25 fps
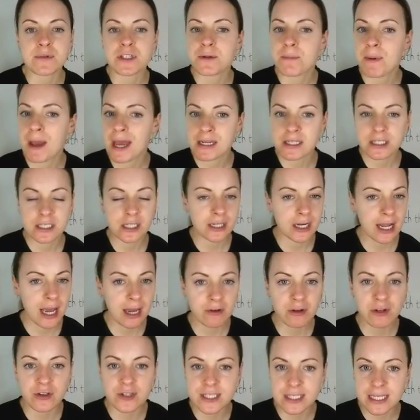depending on how
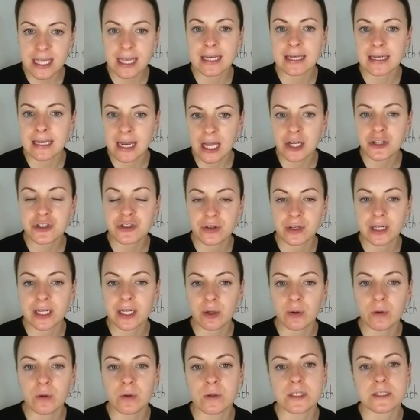your skin naturally
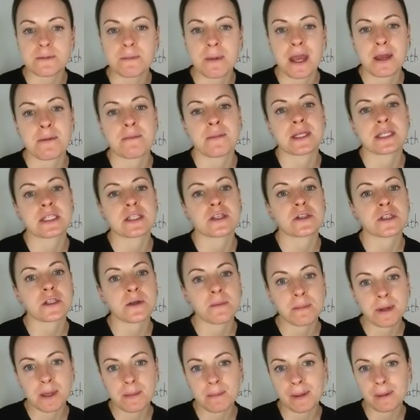holds pigment. So
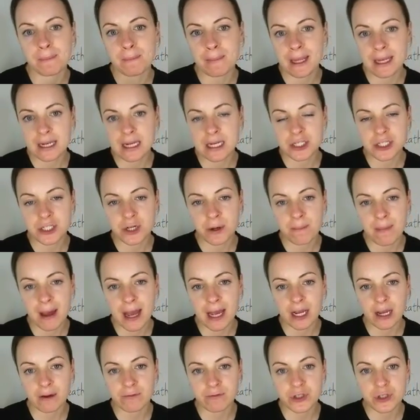some people may need to come
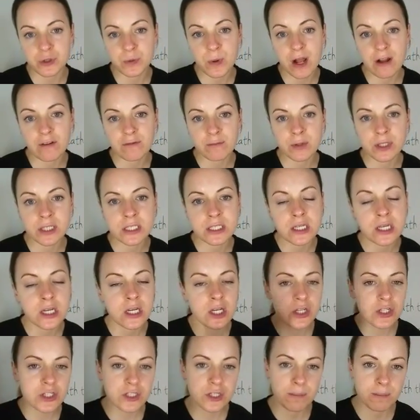back after 12 months,
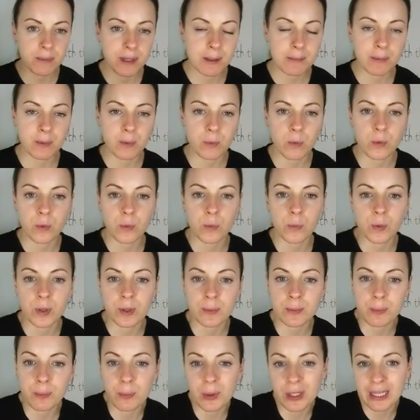some people
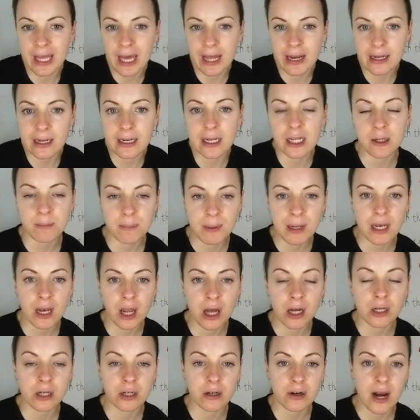will get a little bit
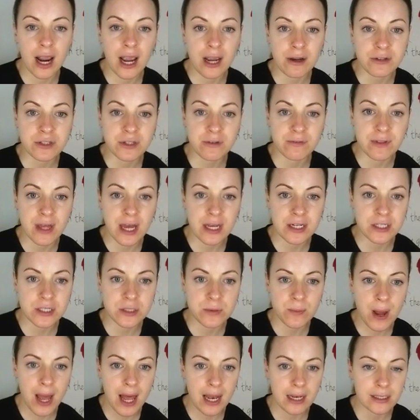longer out of that
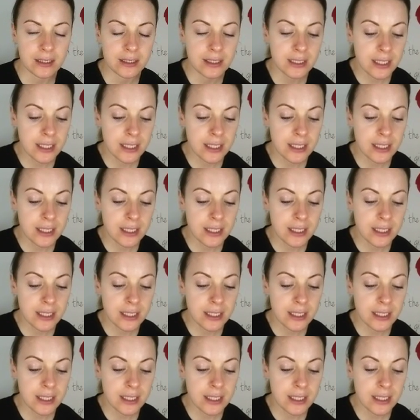as well.